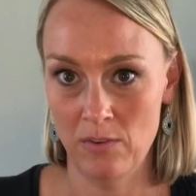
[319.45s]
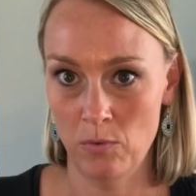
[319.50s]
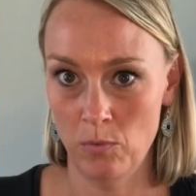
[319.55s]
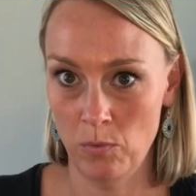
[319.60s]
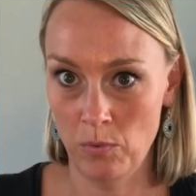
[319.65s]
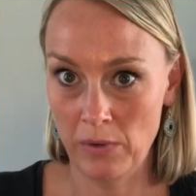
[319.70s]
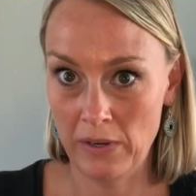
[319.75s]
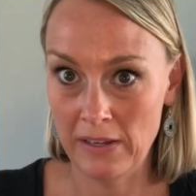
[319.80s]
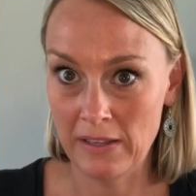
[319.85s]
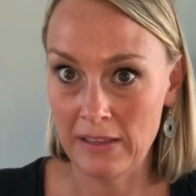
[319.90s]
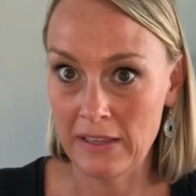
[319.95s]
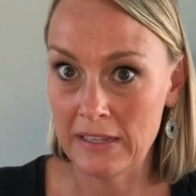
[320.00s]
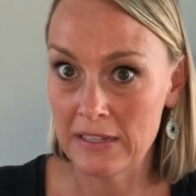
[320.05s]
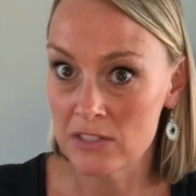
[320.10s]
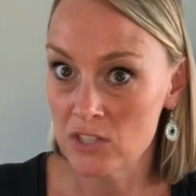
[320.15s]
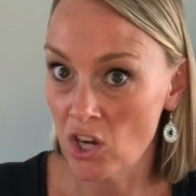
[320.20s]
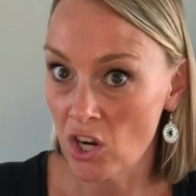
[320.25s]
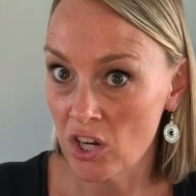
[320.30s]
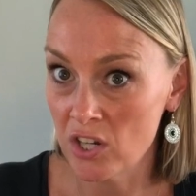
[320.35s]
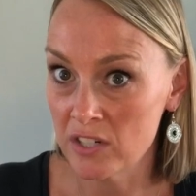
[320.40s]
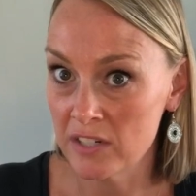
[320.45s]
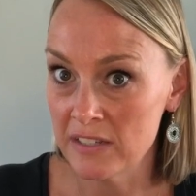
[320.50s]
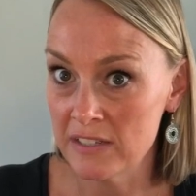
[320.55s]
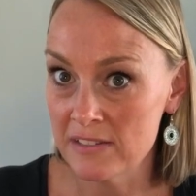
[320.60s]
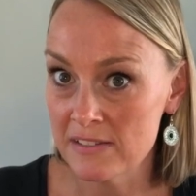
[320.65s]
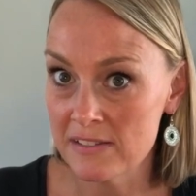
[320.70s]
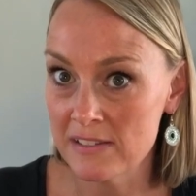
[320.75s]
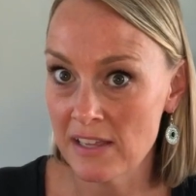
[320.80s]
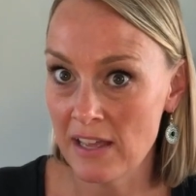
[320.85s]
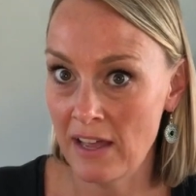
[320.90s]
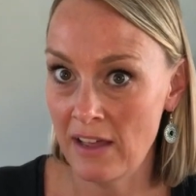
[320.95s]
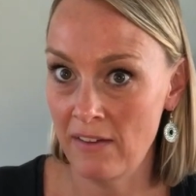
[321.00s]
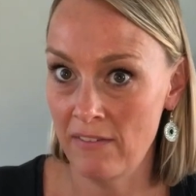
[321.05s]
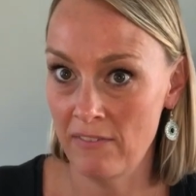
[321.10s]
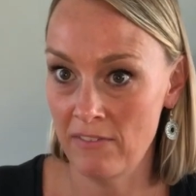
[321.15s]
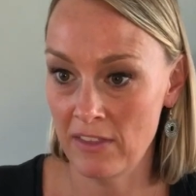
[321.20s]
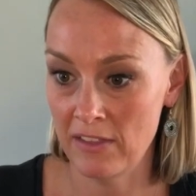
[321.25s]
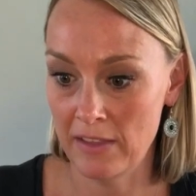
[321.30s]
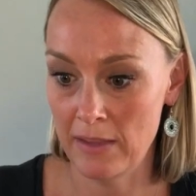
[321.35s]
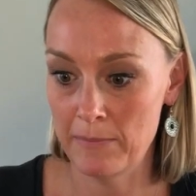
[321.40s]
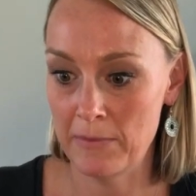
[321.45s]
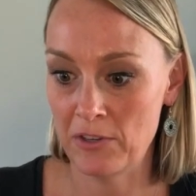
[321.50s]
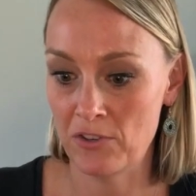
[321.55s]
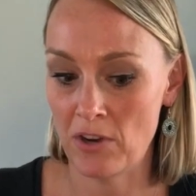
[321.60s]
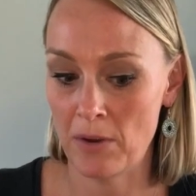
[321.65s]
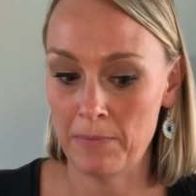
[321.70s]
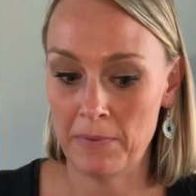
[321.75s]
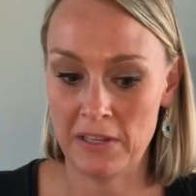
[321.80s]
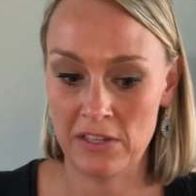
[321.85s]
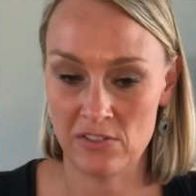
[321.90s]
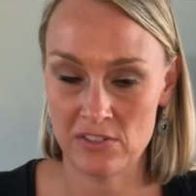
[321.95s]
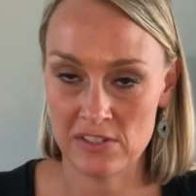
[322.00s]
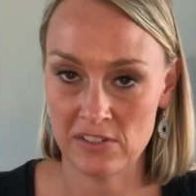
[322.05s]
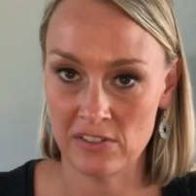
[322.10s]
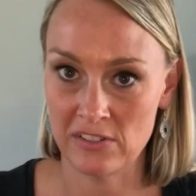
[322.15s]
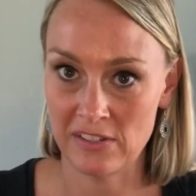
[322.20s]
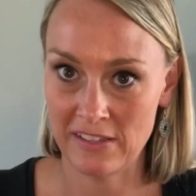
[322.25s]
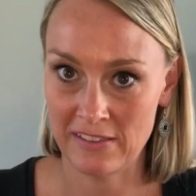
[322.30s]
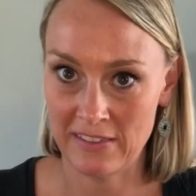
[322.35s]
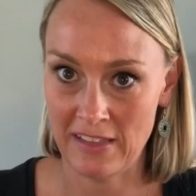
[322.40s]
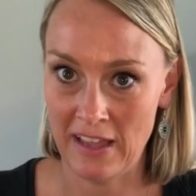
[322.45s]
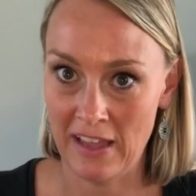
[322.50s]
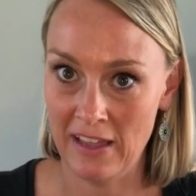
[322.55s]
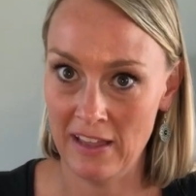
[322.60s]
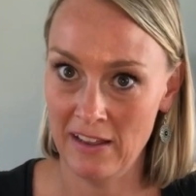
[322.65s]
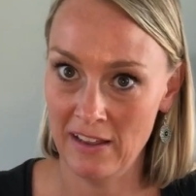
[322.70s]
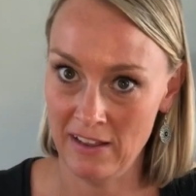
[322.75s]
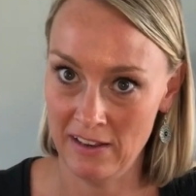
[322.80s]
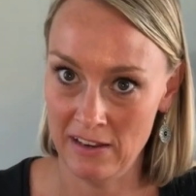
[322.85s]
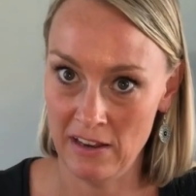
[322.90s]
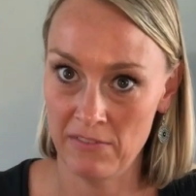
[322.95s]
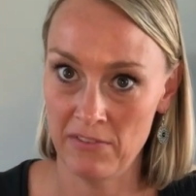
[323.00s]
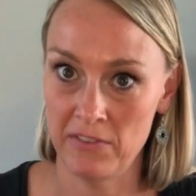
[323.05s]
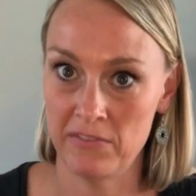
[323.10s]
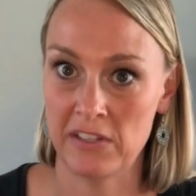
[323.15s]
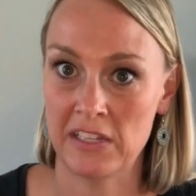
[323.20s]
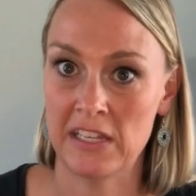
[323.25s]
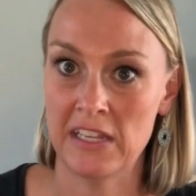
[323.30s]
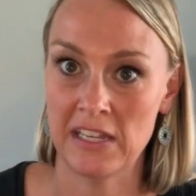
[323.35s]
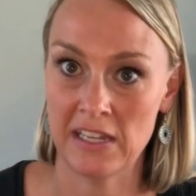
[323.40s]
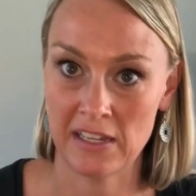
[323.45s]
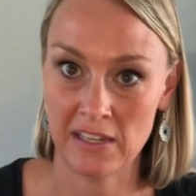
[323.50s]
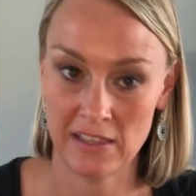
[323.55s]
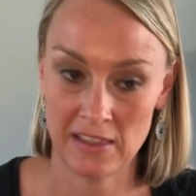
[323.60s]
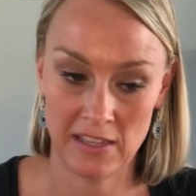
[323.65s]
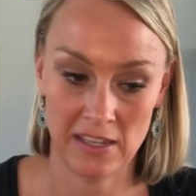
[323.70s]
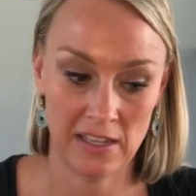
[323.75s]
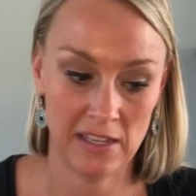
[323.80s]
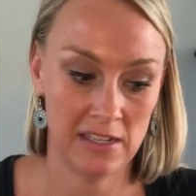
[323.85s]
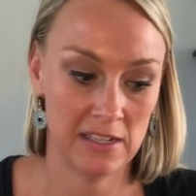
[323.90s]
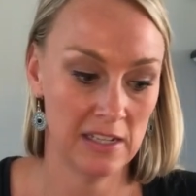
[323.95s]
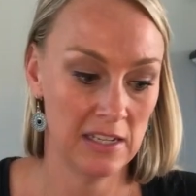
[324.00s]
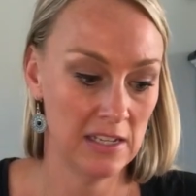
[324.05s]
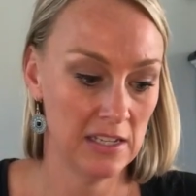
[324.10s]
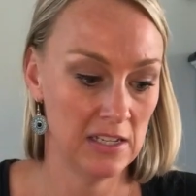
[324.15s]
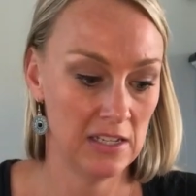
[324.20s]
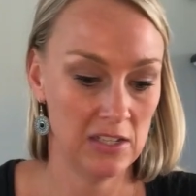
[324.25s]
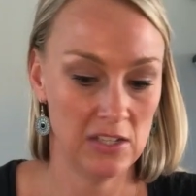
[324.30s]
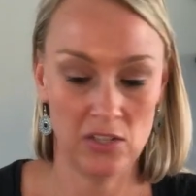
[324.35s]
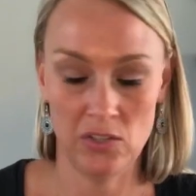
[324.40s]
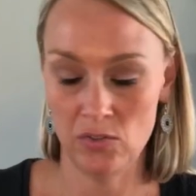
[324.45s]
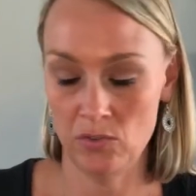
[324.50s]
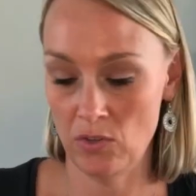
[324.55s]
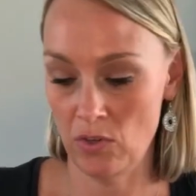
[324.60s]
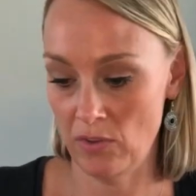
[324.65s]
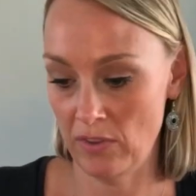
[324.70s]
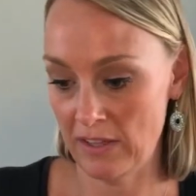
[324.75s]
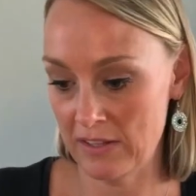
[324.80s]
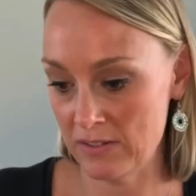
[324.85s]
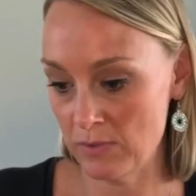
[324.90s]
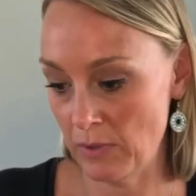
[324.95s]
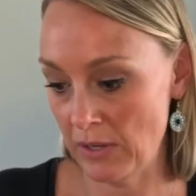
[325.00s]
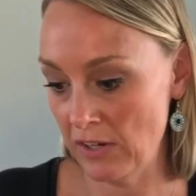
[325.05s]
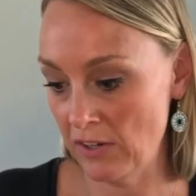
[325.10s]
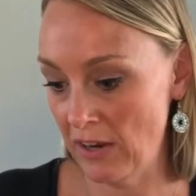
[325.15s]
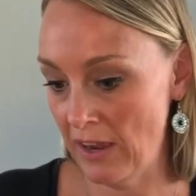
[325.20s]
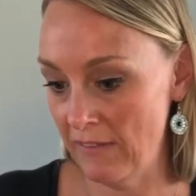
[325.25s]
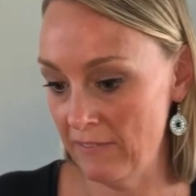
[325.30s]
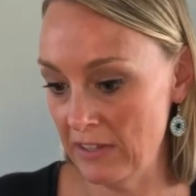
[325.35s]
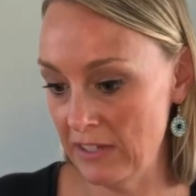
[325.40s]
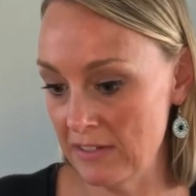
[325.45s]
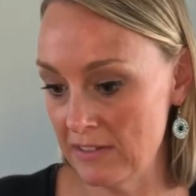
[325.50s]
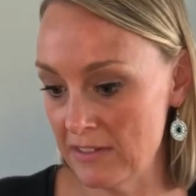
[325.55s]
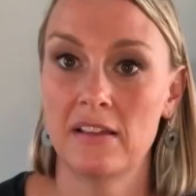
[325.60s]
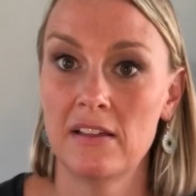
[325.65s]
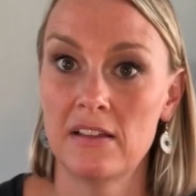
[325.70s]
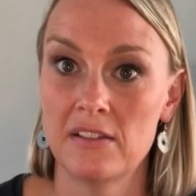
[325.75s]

really tartness of the lemon drop, but you still get that enough of a kick that you know that's what you're having.